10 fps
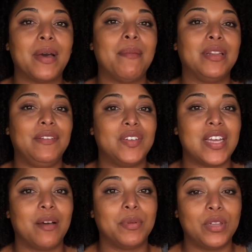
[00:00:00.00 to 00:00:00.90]
But I'm going to leave it
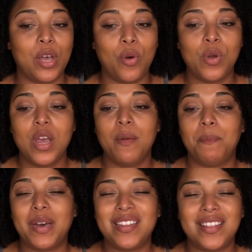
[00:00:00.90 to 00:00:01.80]
down below.
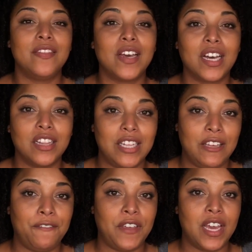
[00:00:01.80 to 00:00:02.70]
But the
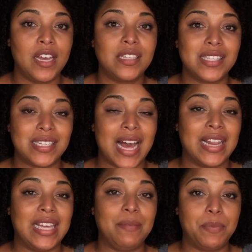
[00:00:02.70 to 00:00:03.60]
Califia
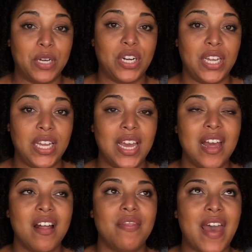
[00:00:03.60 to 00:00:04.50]
styling pudding,
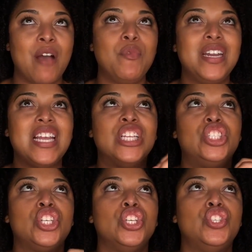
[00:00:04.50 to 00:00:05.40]
that one
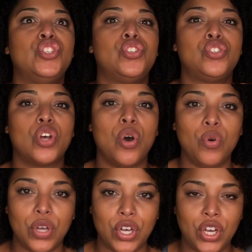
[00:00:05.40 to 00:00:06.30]
is
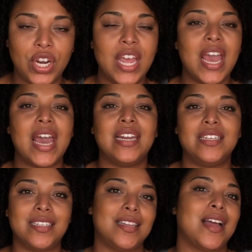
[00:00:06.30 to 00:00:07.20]
so good and
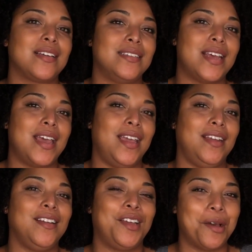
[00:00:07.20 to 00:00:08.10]
it does not
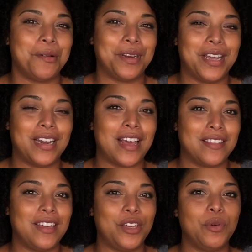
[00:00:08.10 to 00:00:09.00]
contain coconut. I
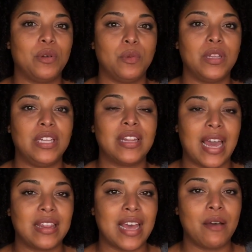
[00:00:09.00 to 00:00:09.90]
think you would really
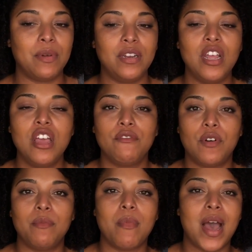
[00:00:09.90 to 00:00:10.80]
like that one
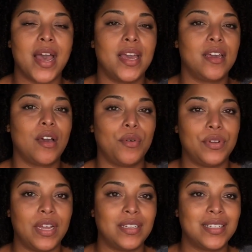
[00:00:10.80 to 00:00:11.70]
for my
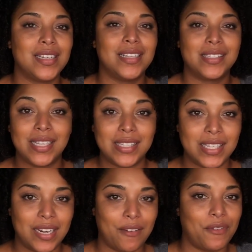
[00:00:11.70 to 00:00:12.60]
coconut
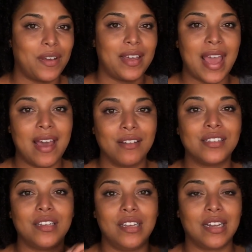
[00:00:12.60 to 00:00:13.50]
sensitive
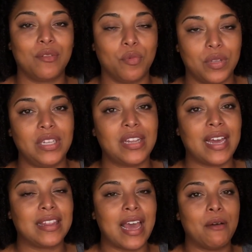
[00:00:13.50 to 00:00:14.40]
gals. You're gonna really
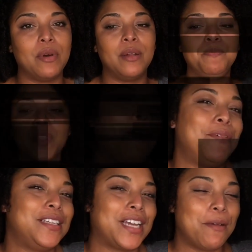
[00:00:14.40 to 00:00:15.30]
like that one. I
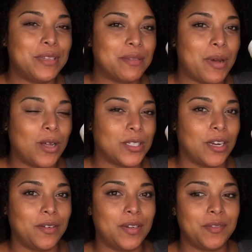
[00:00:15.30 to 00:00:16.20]
wanted to come with some
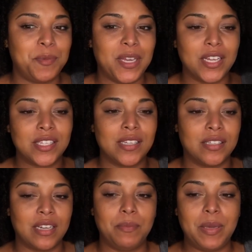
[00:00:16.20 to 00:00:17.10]
alternatives
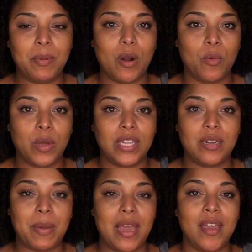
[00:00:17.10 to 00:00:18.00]
because some people are
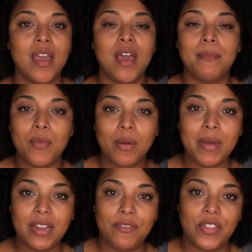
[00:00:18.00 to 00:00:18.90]
willing to pay more
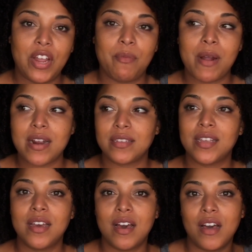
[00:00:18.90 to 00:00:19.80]
money for their hair
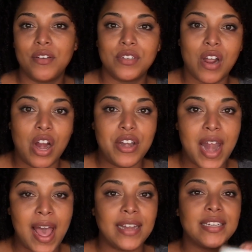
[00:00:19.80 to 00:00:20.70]
products, others are
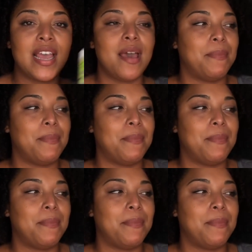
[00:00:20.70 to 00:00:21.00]
not.